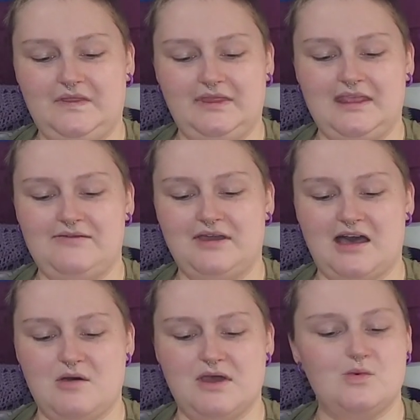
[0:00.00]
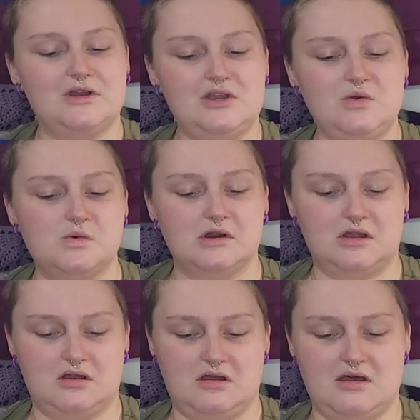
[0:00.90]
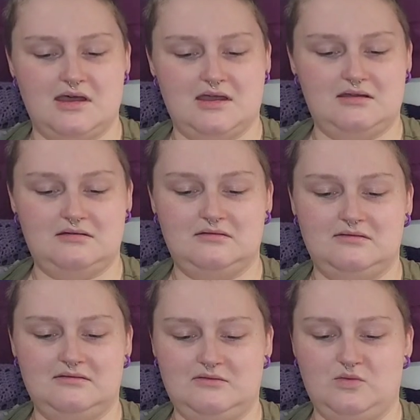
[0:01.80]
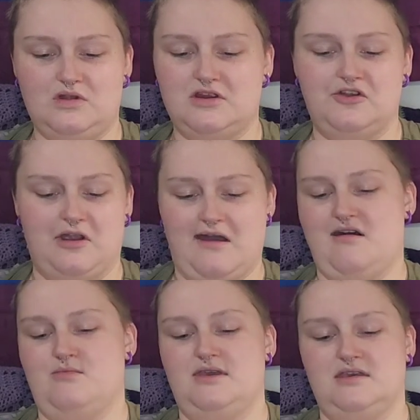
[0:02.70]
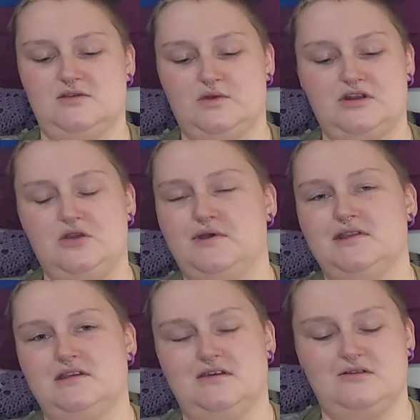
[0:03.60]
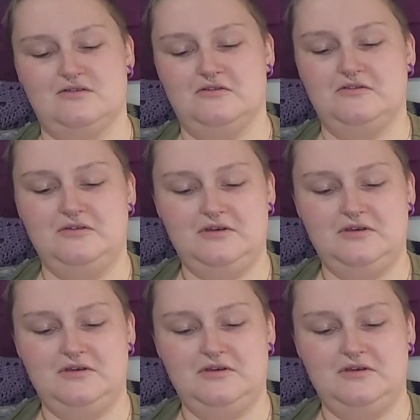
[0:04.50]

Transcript: Leave a comment. What are you working on? What are your hobbies? What are you into?